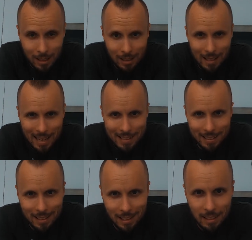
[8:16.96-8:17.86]
on a
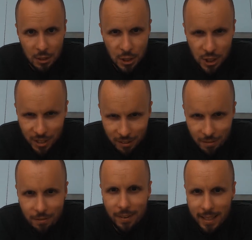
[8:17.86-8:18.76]
classical gin
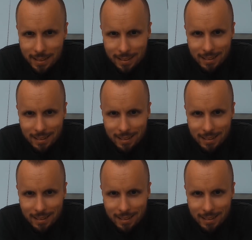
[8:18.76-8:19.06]
dish.